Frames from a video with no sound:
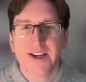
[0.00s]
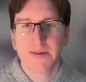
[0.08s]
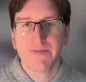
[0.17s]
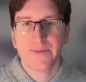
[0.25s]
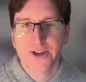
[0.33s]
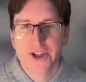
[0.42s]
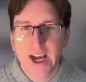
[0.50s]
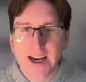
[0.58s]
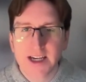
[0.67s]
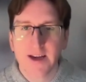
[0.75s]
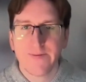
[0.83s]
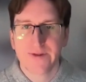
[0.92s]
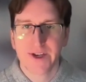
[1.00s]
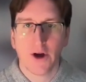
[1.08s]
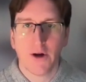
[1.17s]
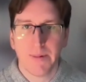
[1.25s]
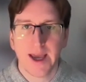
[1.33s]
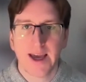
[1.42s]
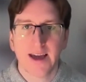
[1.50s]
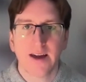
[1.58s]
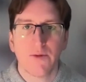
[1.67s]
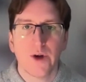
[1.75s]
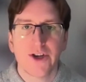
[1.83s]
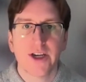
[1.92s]
a subjective topic,
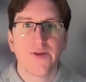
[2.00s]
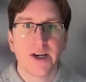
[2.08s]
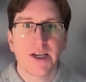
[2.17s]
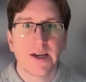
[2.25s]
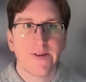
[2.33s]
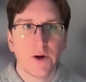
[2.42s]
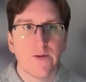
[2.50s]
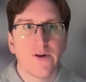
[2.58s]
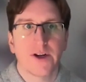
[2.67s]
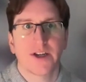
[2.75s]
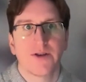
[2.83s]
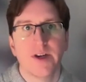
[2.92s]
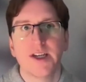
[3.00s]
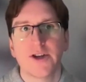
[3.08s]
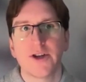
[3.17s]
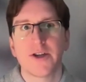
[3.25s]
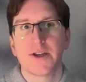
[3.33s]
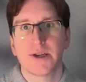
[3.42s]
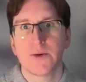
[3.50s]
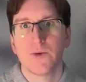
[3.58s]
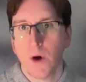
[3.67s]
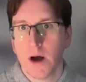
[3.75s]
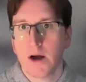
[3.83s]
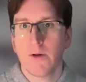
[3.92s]
which is very difficult for us as researchers to
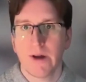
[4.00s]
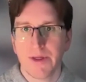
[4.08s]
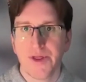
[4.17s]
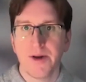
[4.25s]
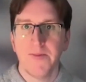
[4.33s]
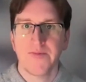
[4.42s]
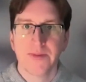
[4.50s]
work with.